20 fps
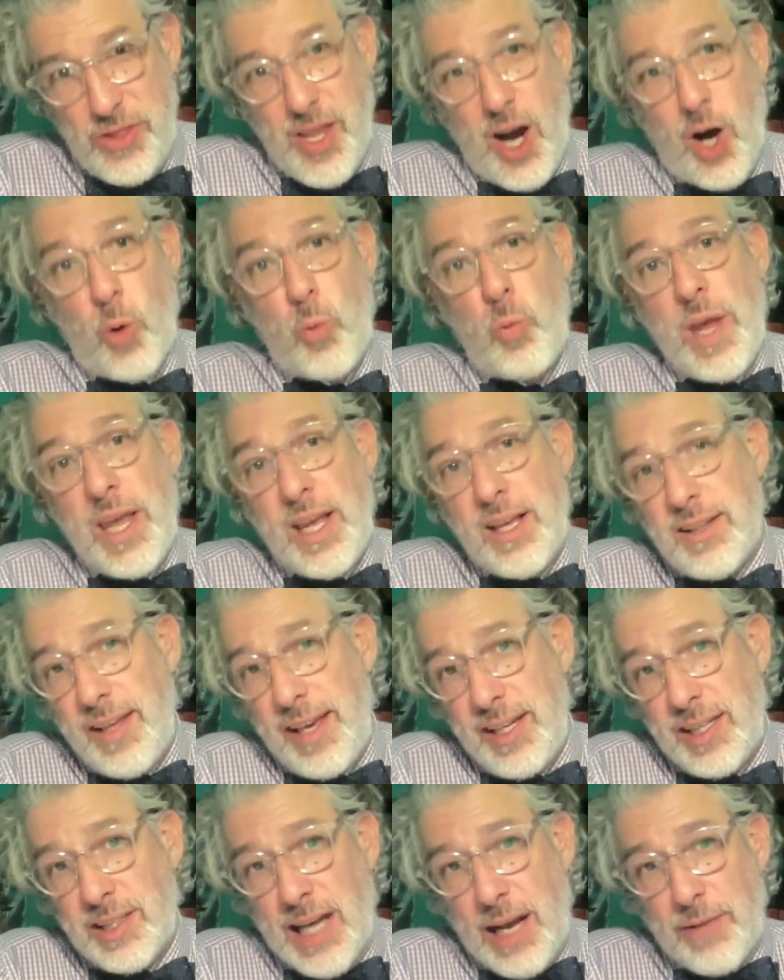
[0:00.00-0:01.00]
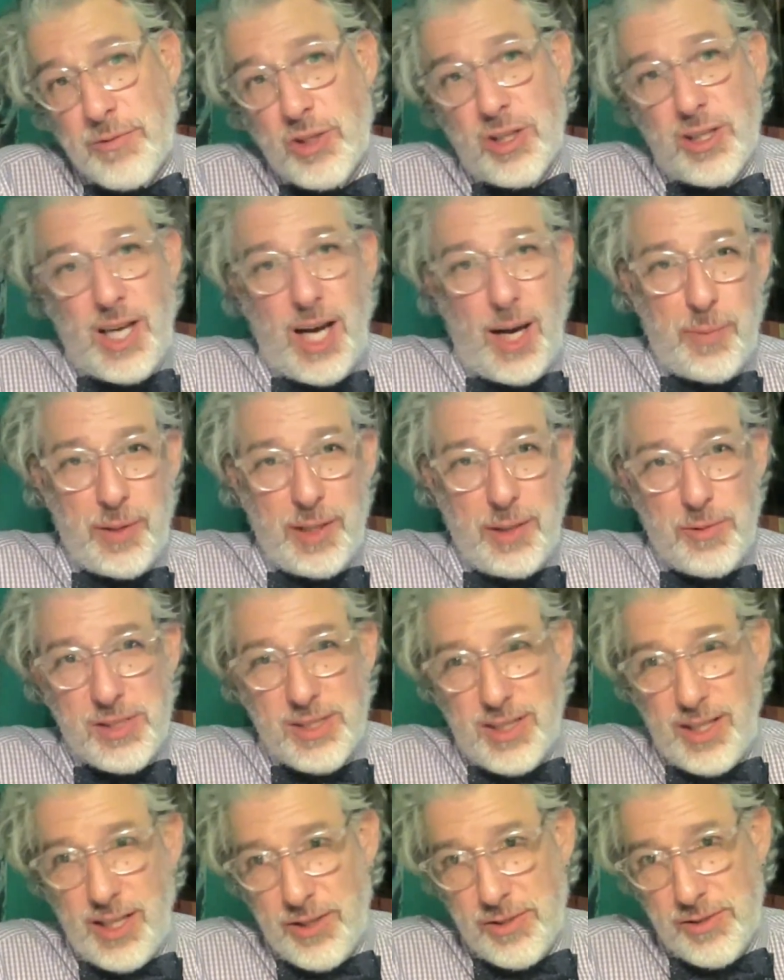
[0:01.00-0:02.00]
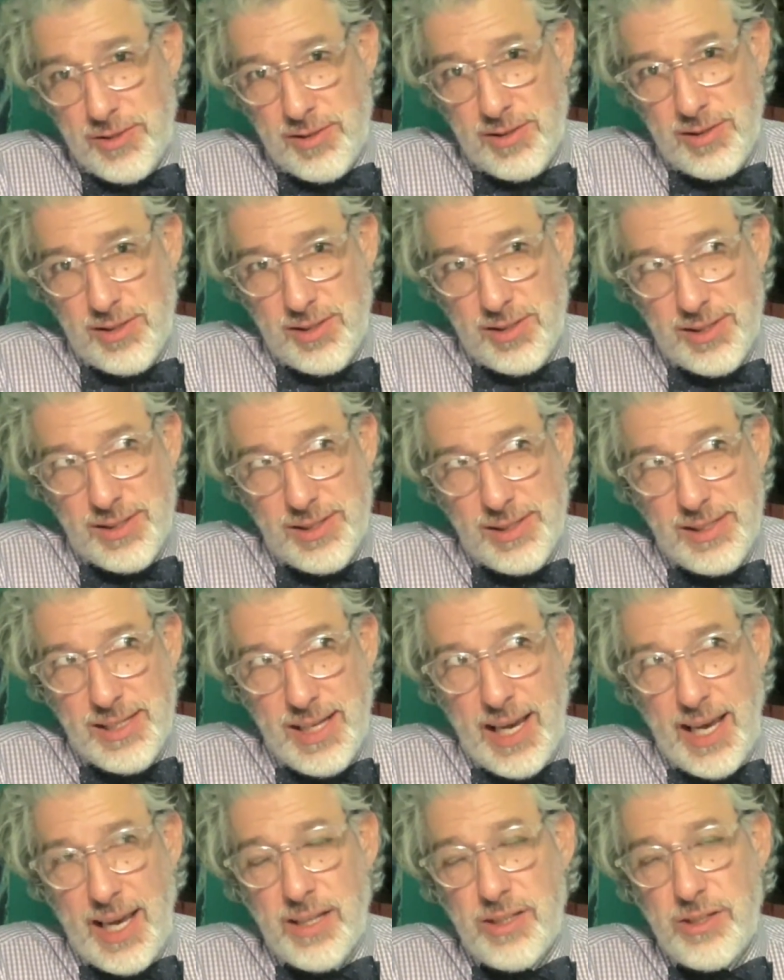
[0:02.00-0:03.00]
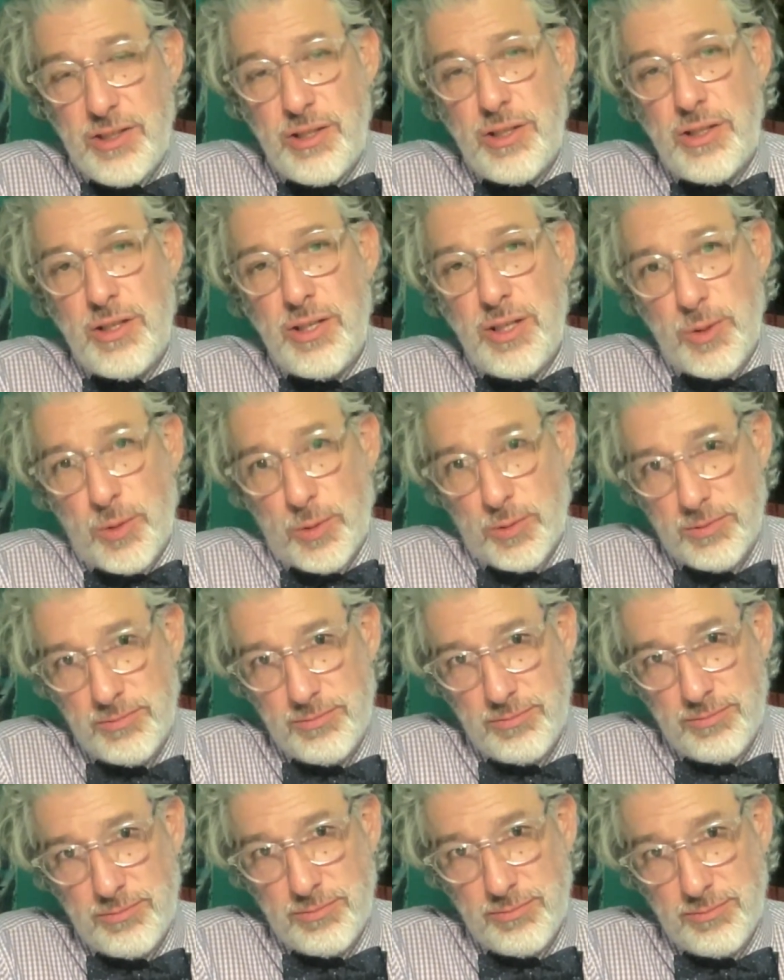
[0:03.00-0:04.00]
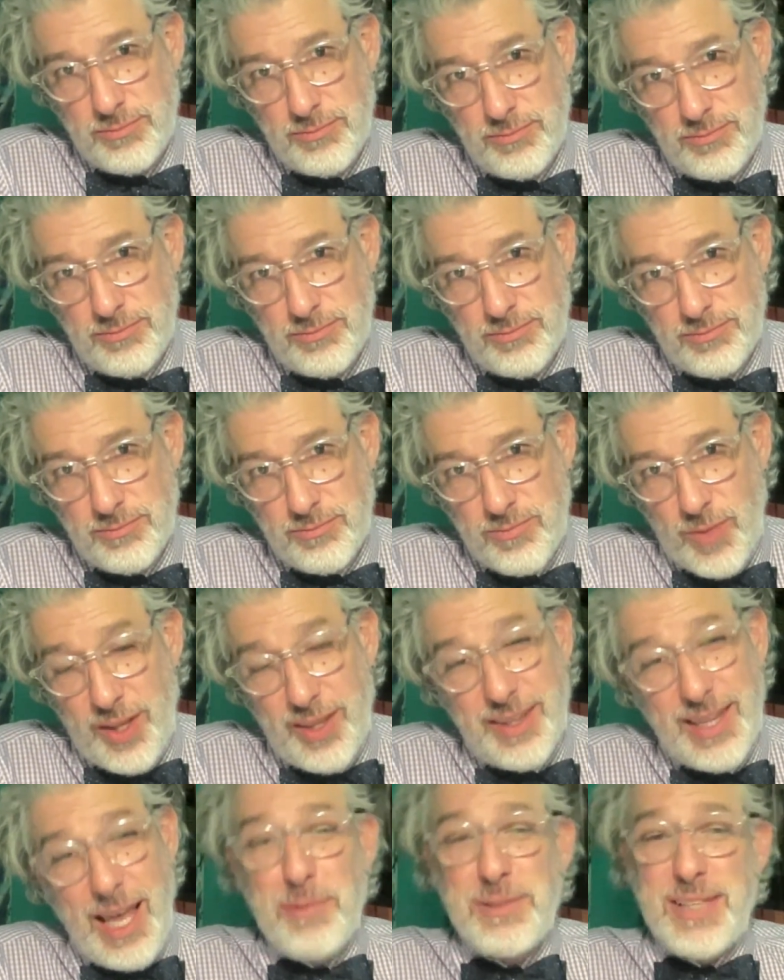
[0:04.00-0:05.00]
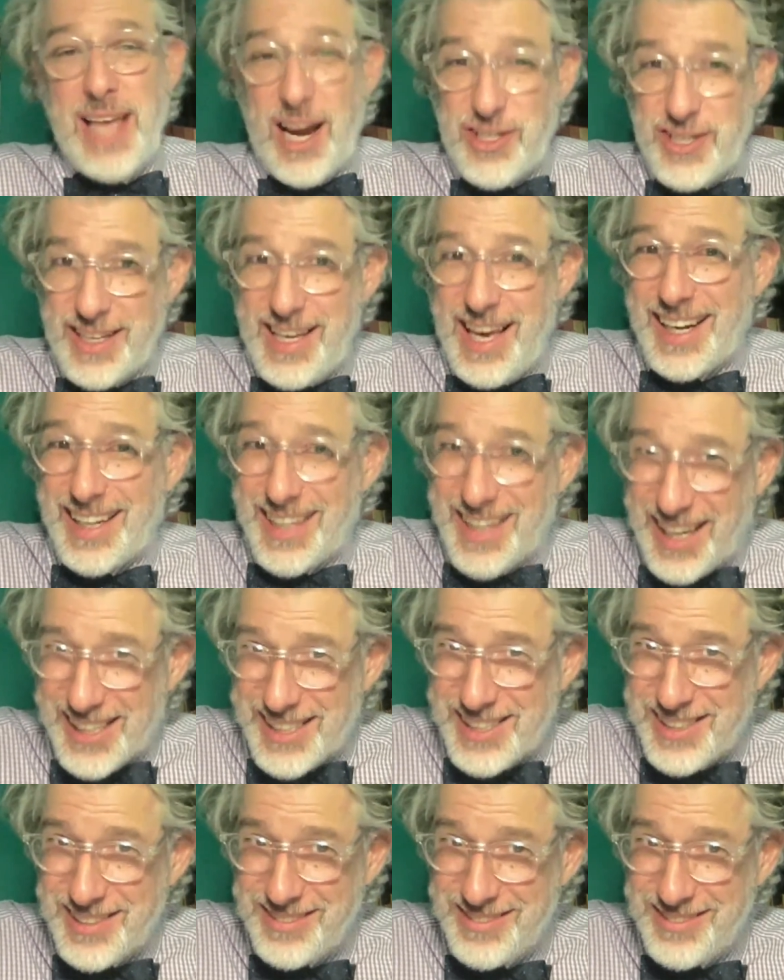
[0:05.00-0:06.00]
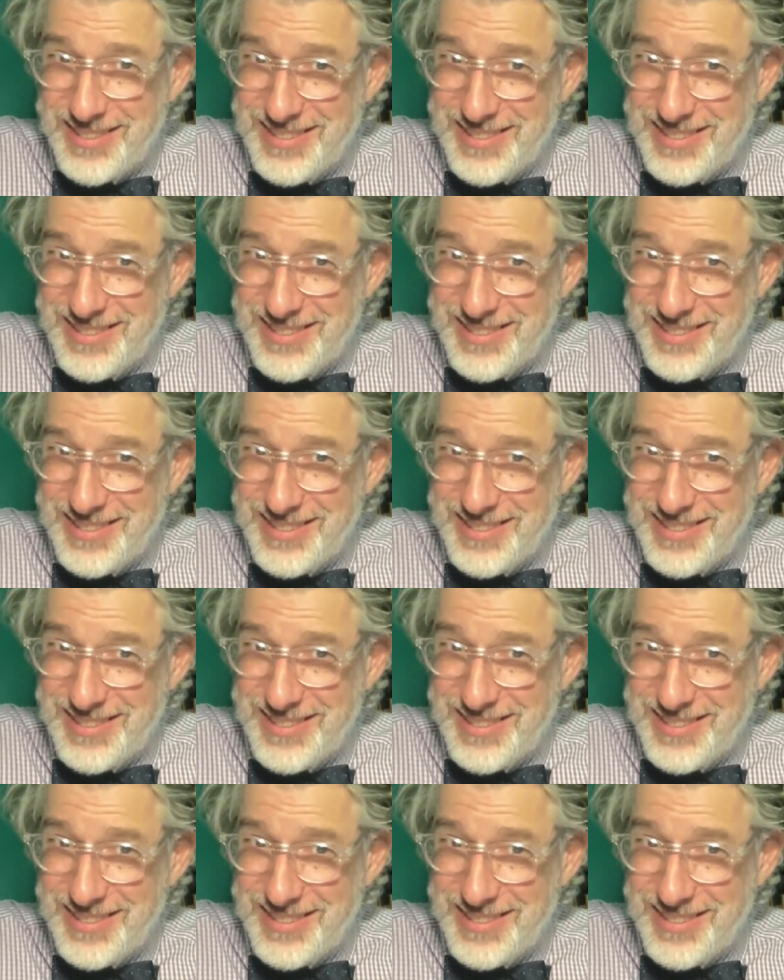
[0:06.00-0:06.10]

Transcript: A week later, after the company was closed, I had 2. That was actually kind of nice.